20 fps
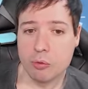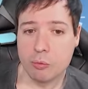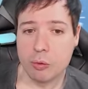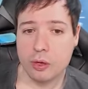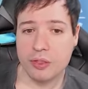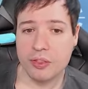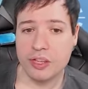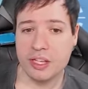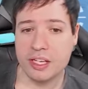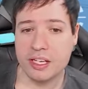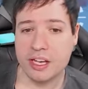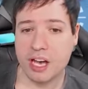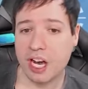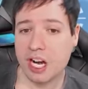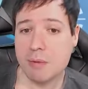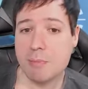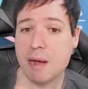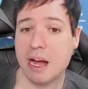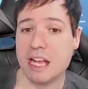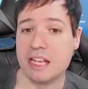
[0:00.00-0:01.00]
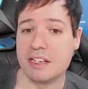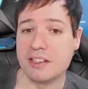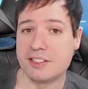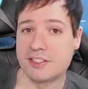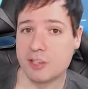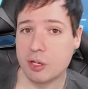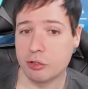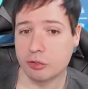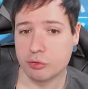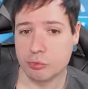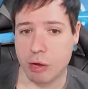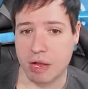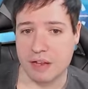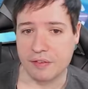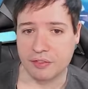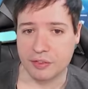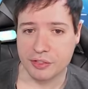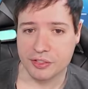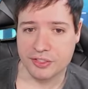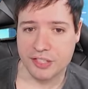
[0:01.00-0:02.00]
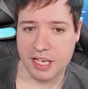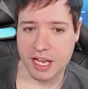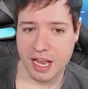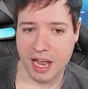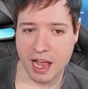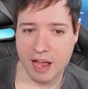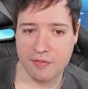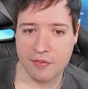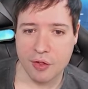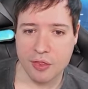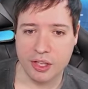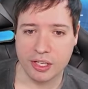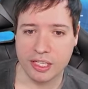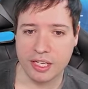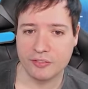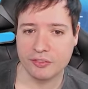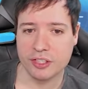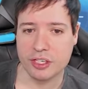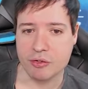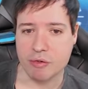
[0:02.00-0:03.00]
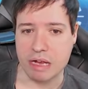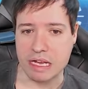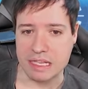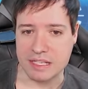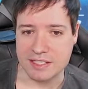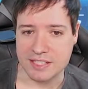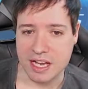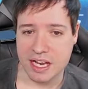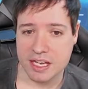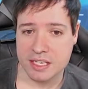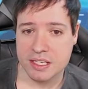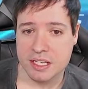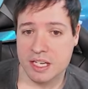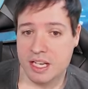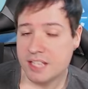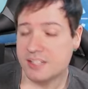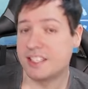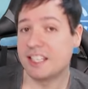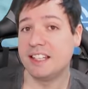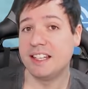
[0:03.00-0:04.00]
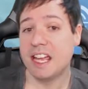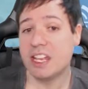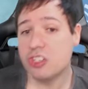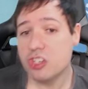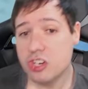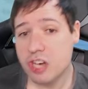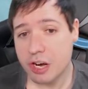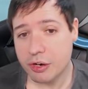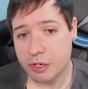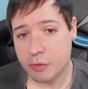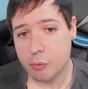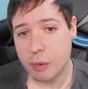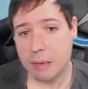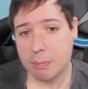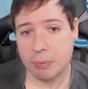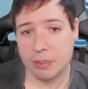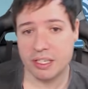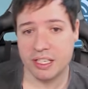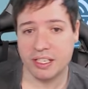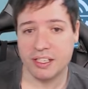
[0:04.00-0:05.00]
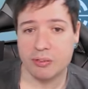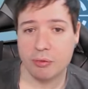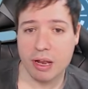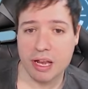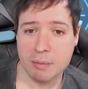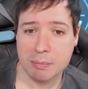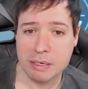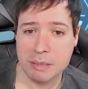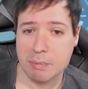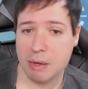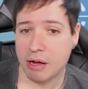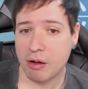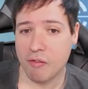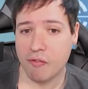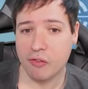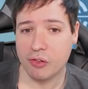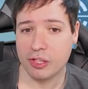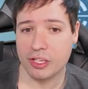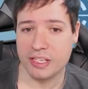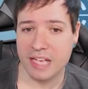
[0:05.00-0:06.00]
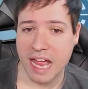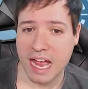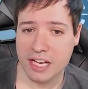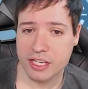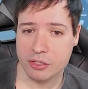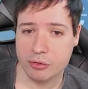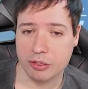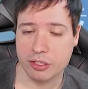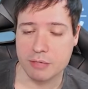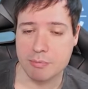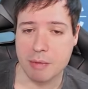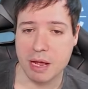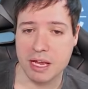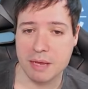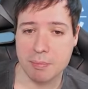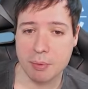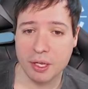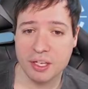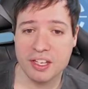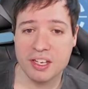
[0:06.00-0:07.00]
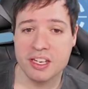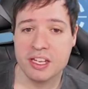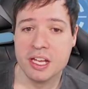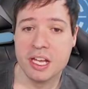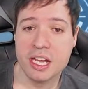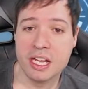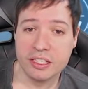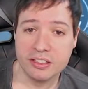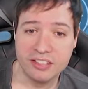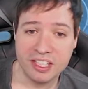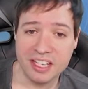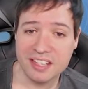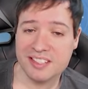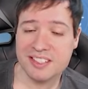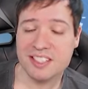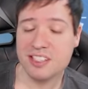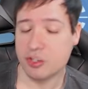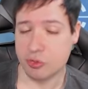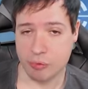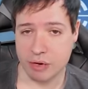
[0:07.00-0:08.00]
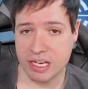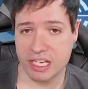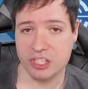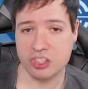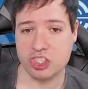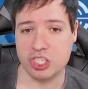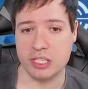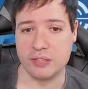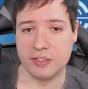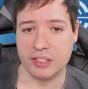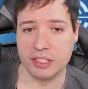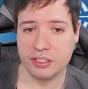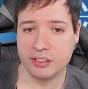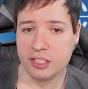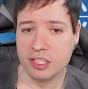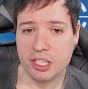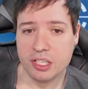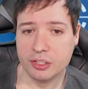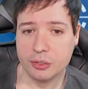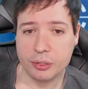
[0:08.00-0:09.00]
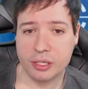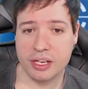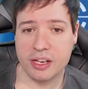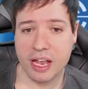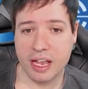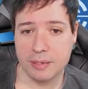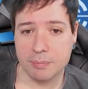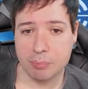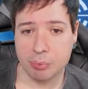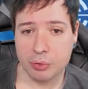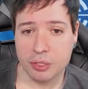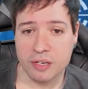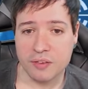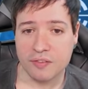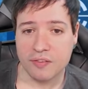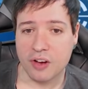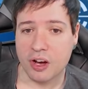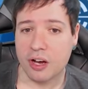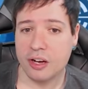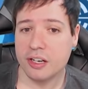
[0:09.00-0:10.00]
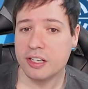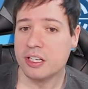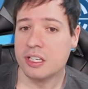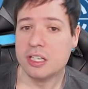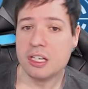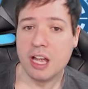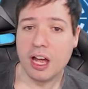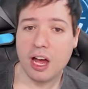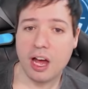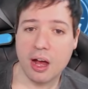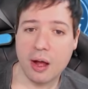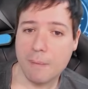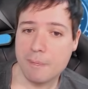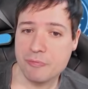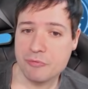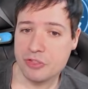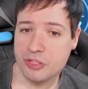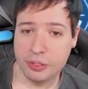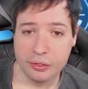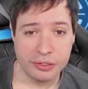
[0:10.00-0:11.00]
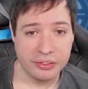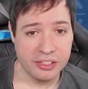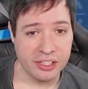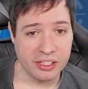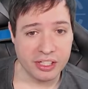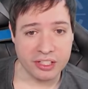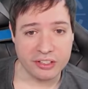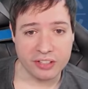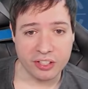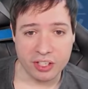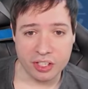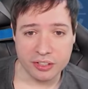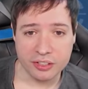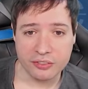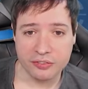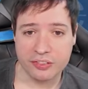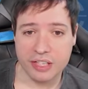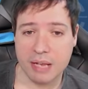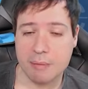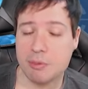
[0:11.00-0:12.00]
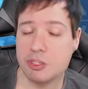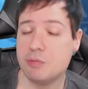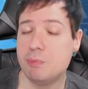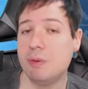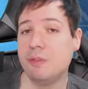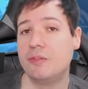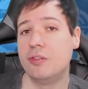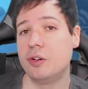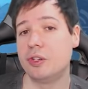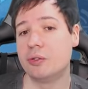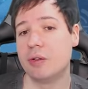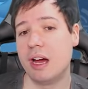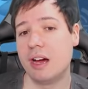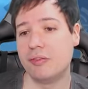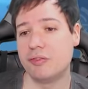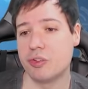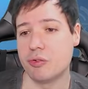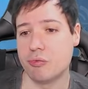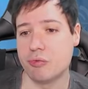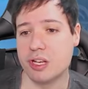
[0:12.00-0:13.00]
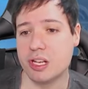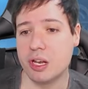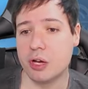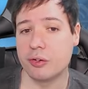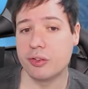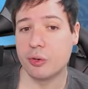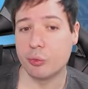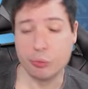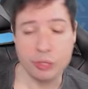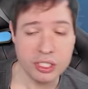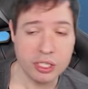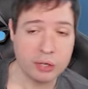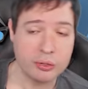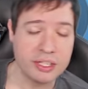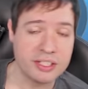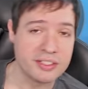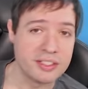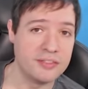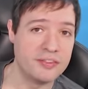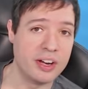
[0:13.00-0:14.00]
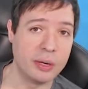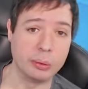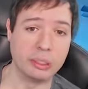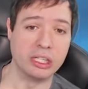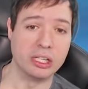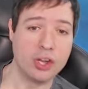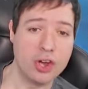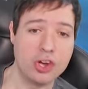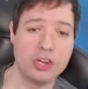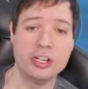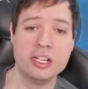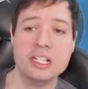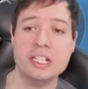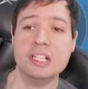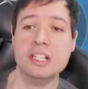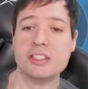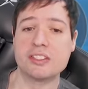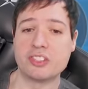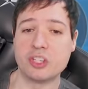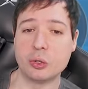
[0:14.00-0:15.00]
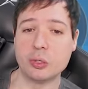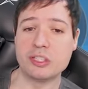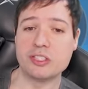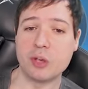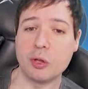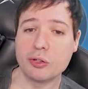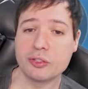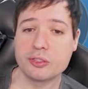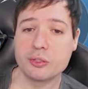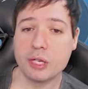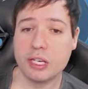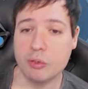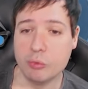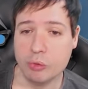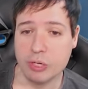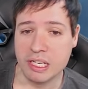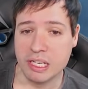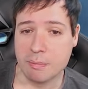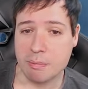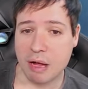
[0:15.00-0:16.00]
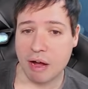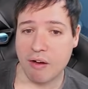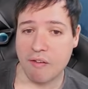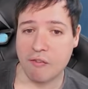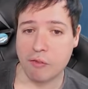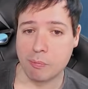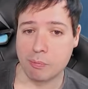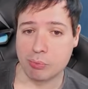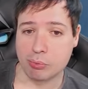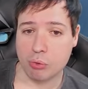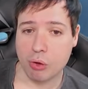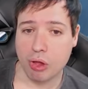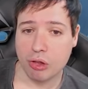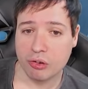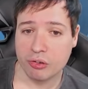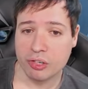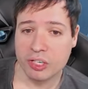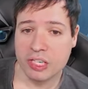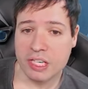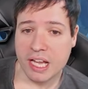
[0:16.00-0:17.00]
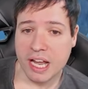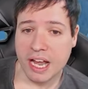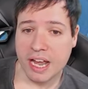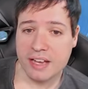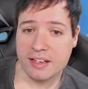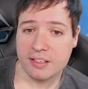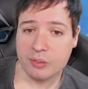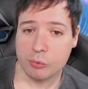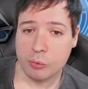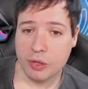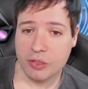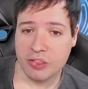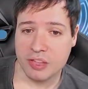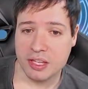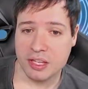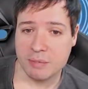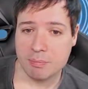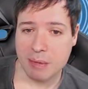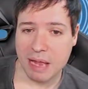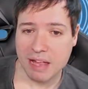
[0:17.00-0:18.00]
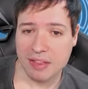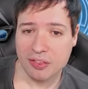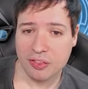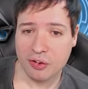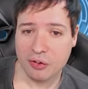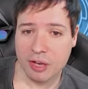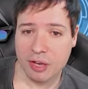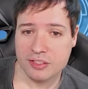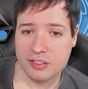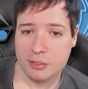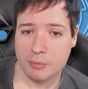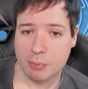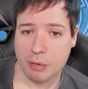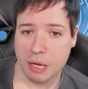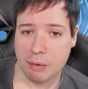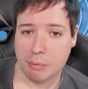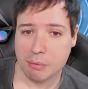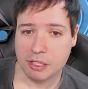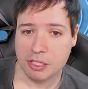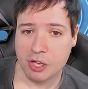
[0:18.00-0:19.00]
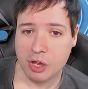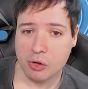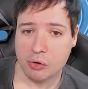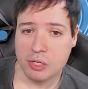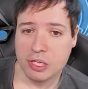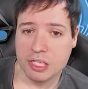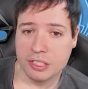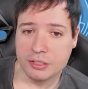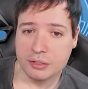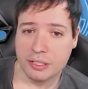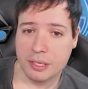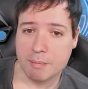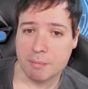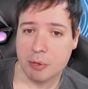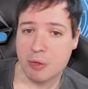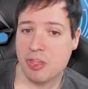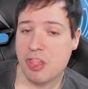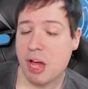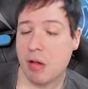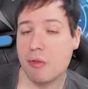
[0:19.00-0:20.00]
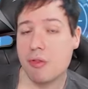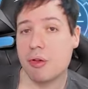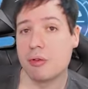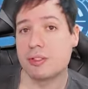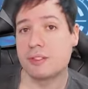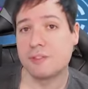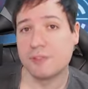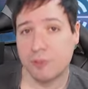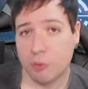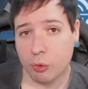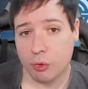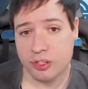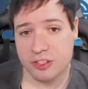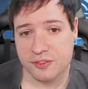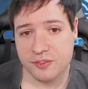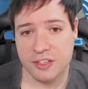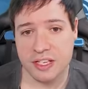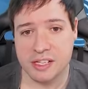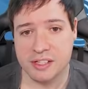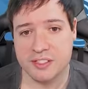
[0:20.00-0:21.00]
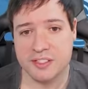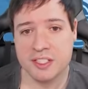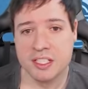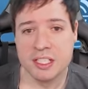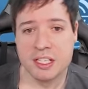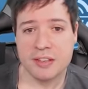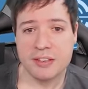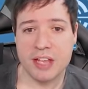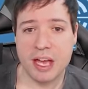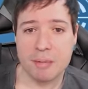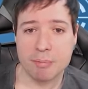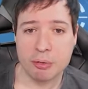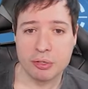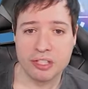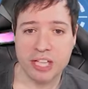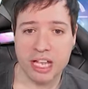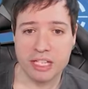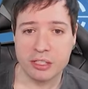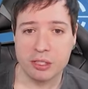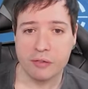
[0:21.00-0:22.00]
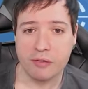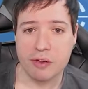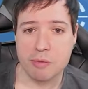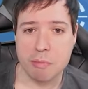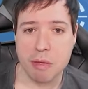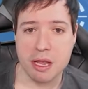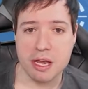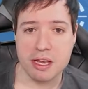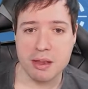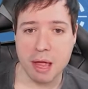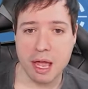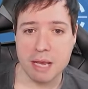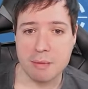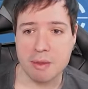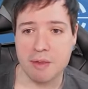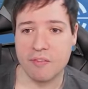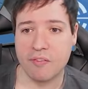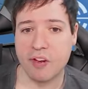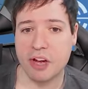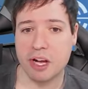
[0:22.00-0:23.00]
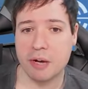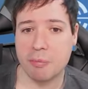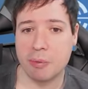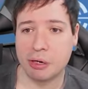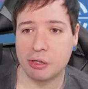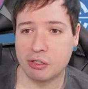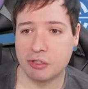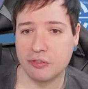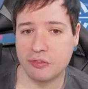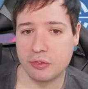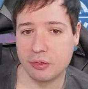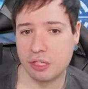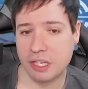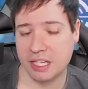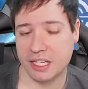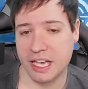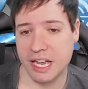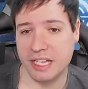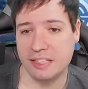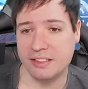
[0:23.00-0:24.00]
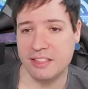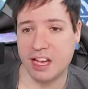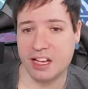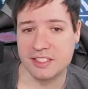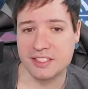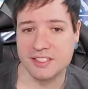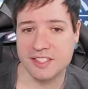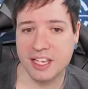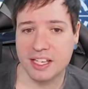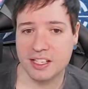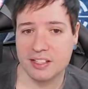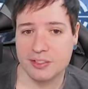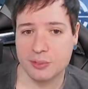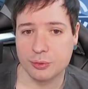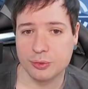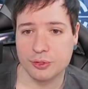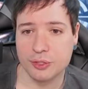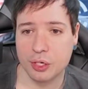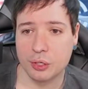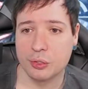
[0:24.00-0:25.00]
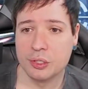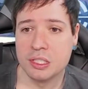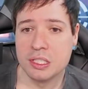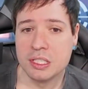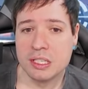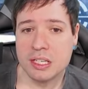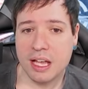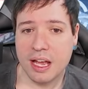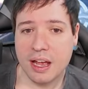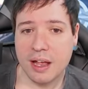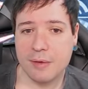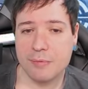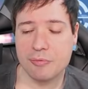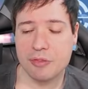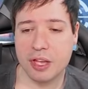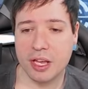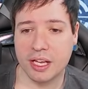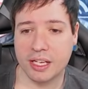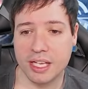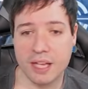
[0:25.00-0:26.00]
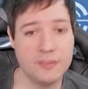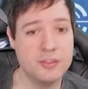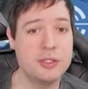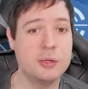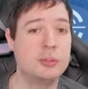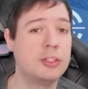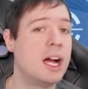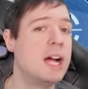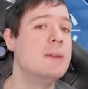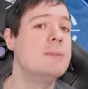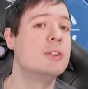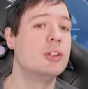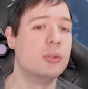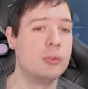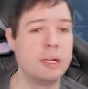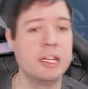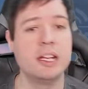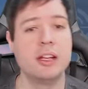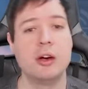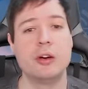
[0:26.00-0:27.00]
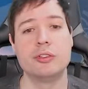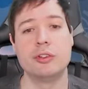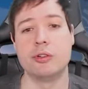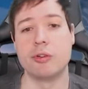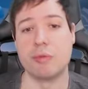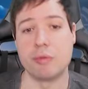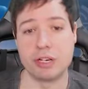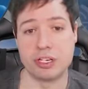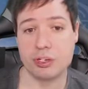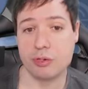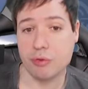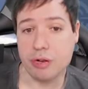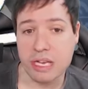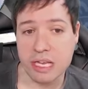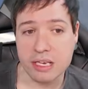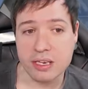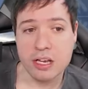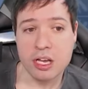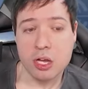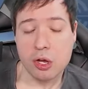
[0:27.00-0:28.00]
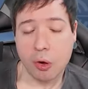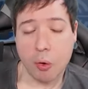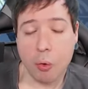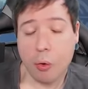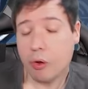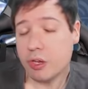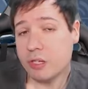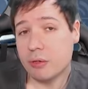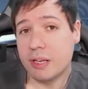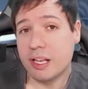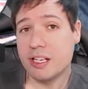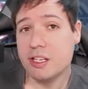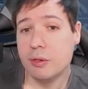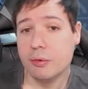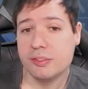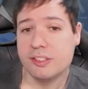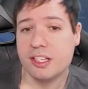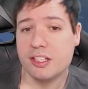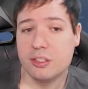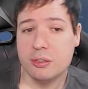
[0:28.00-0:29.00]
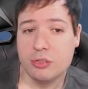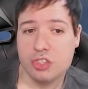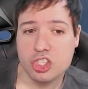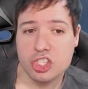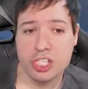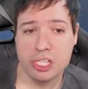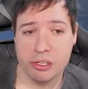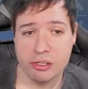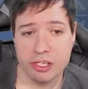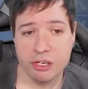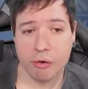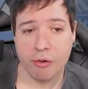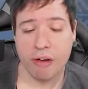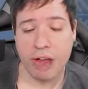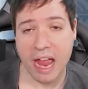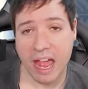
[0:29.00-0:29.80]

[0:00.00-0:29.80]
with the carbine assault rifles that I have on the left and right side. It's a legendary weapon, incredibly powerful and accurate in my opinion. Decent range even. You can hit pretty far, um, do deal a ton of damage before you have to reload. The reload isn't very long, so it's also a really powerful brawler. And uh, with the Panther, as you probably know, you can put down those force fields that protect you from any enemy firepower for like eight nine seconds or so, and uh, gives you time to reload or retreat, or you can use it to shield your